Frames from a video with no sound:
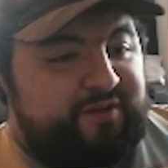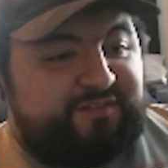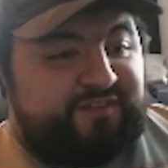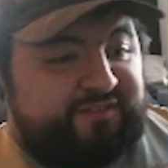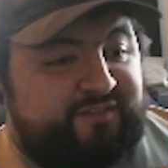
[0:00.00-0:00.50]

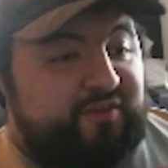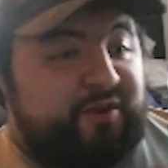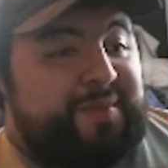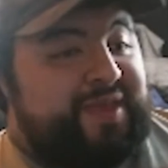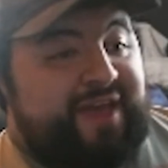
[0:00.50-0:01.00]
Is she still
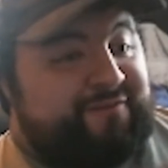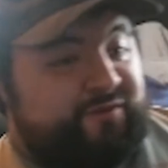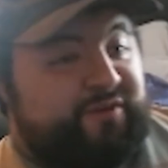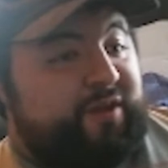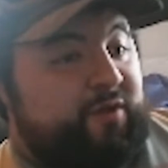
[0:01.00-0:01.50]
gonna be
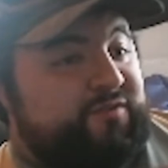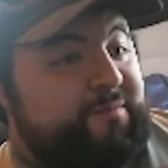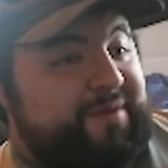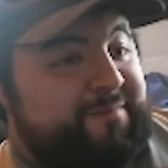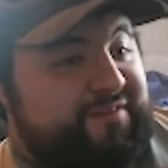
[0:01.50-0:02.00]
after the
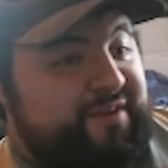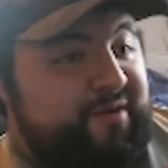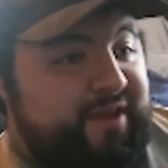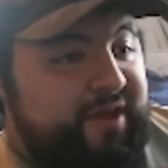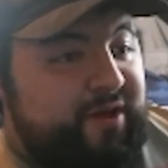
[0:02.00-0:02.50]
ultimate
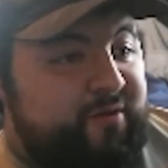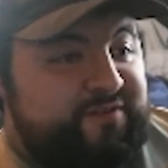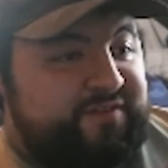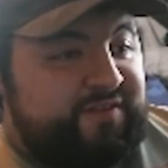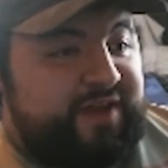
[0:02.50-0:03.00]
materia, or
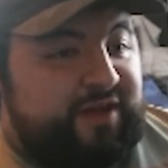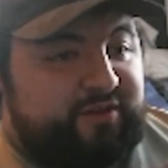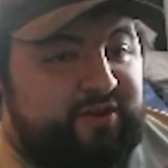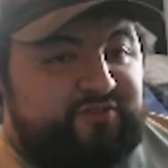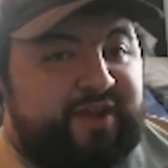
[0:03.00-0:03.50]
is she now
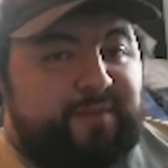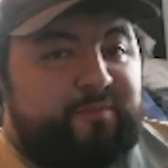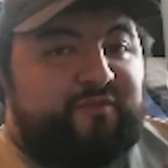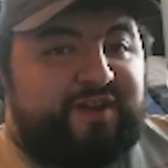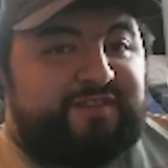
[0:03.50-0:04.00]
gonna try and
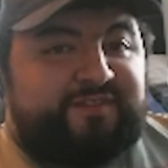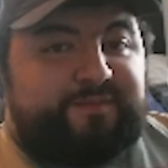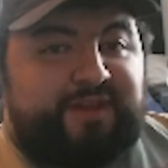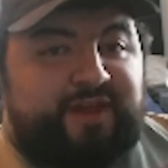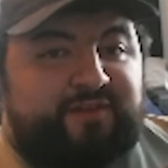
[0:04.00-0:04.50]
move on to
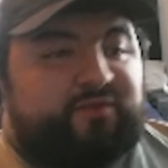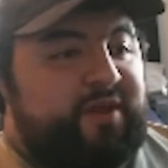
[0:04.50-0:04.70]
something else?